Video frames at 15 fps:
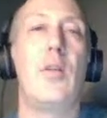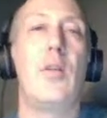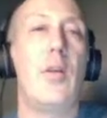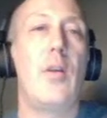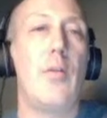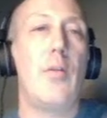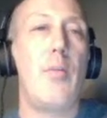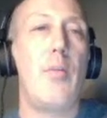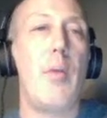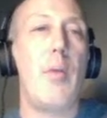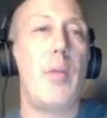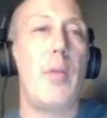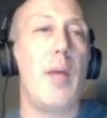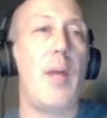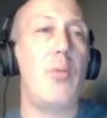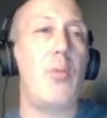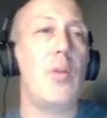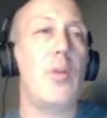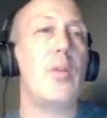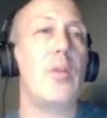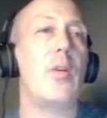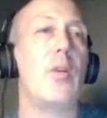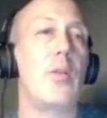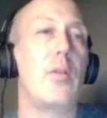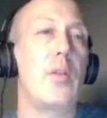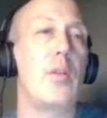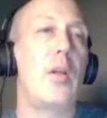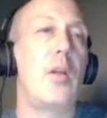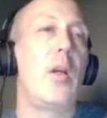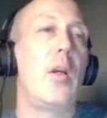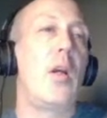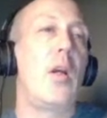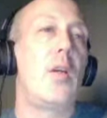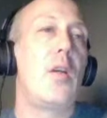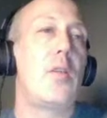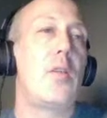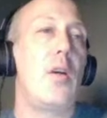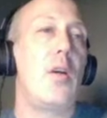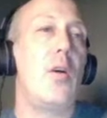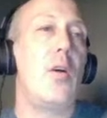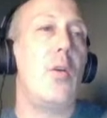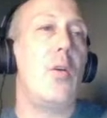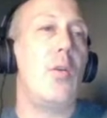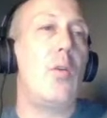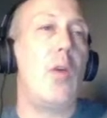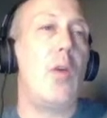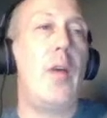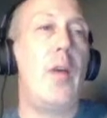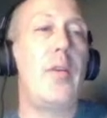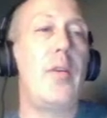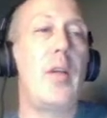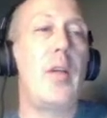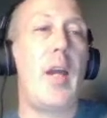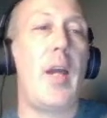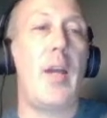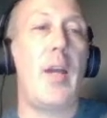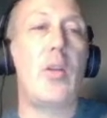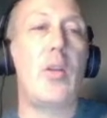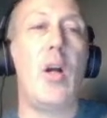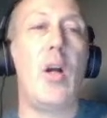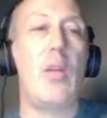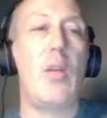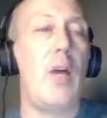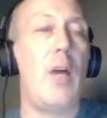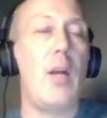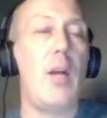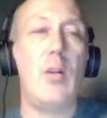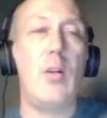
Remember that, boys and girls. So, under and Colorado,